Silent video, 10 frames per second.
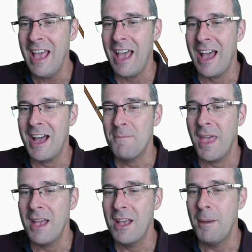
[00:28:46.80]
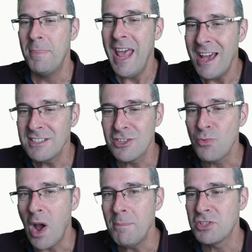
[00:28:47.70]
But how does the
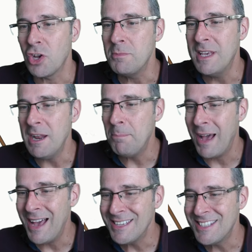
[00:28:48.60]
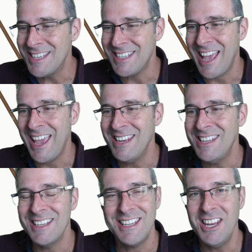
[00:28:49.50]
ribosome get past this
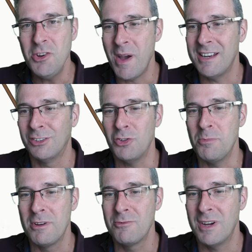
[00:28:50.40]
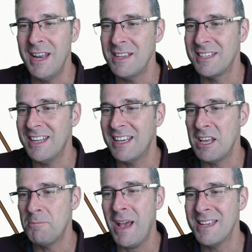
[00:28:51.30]
anti-attenuator loop, right? How's it going to
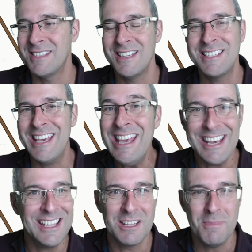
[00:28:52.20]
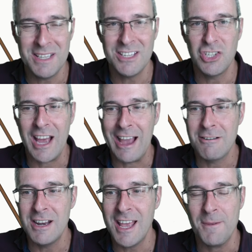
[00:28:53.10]
get past this kink in the messenger
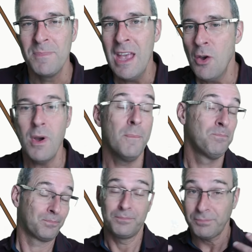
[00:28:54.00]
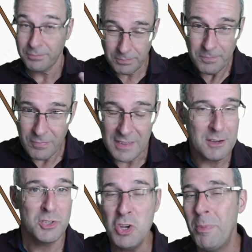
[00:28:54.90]
RNA? Well, there are
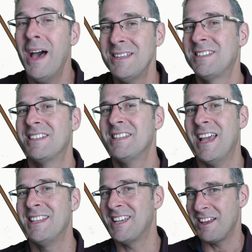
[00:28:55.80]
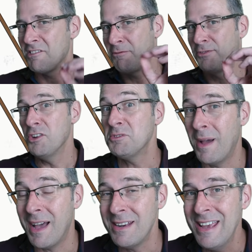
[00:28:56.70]
two parts to this answer. The first
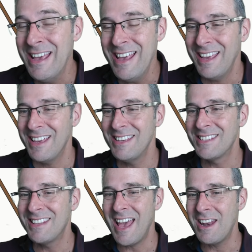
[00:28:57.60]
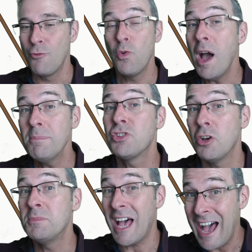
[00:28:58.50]
part is that
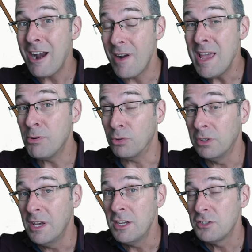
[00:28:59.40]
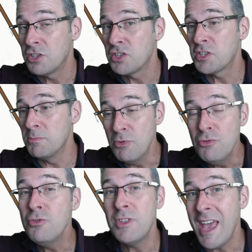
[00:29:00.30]
ribosomes are able to
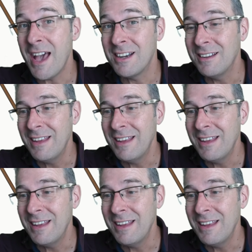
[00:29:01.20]
smooth out